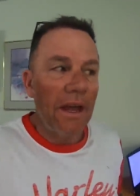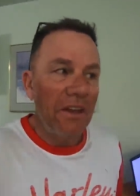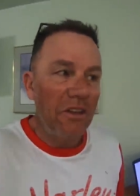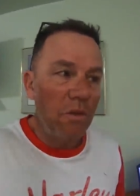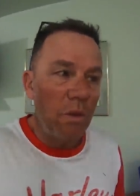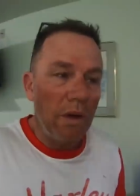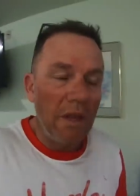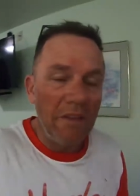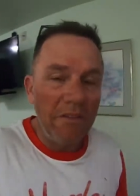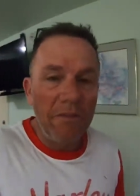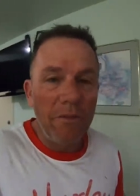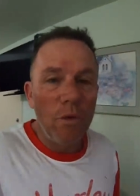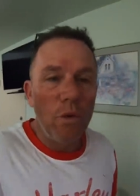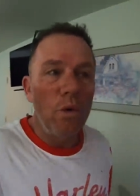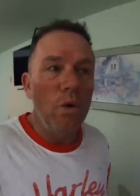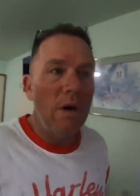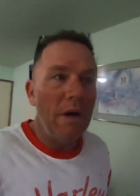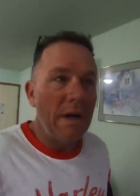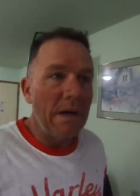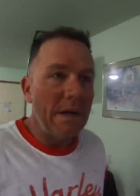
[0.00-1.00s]
day
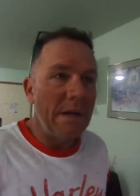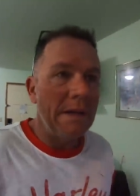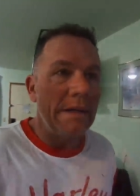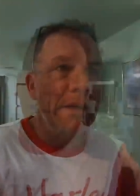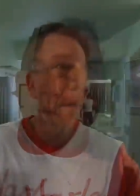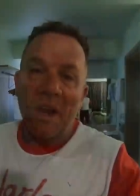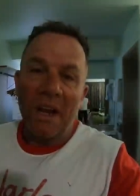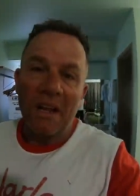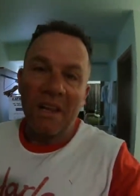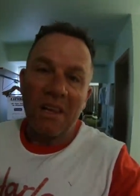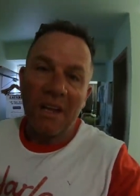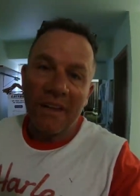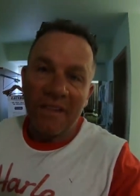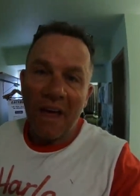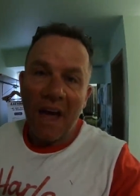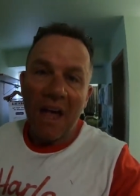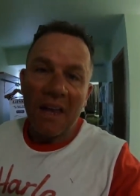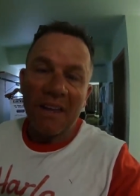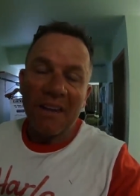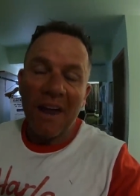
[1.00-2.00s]
24. We're gonna clean
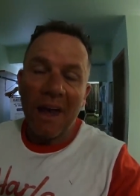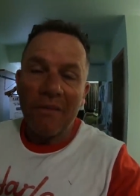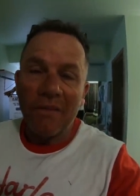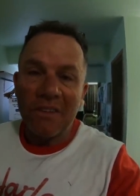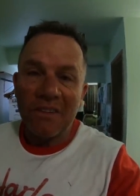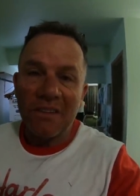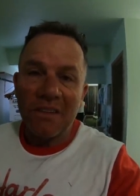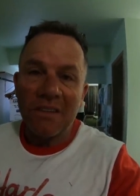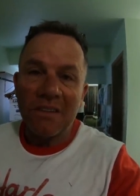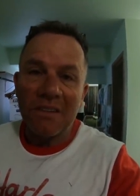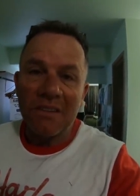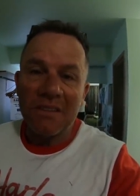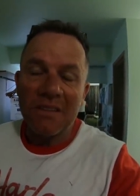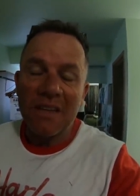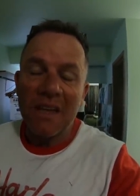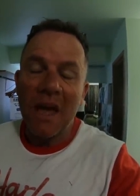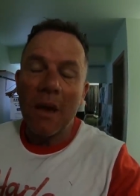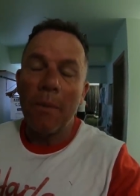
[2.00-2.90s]
the Harley Davidsons